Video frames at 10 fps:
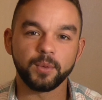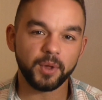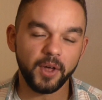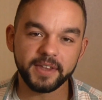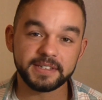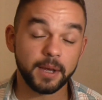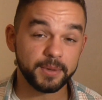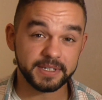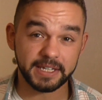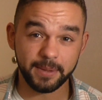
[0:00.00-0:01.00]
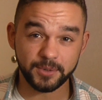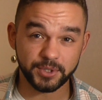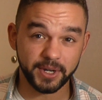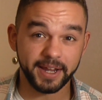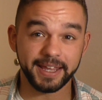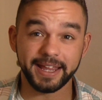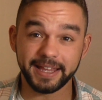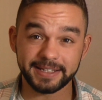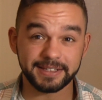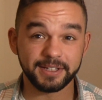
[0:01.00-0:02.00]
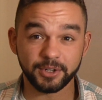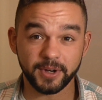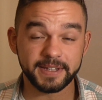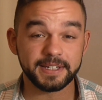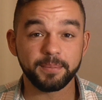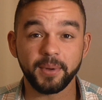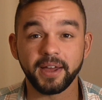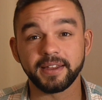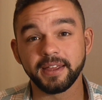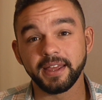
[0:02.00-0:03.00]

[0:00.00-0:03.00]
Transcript: With all these numbers to keep in track, it gets a little crazy, but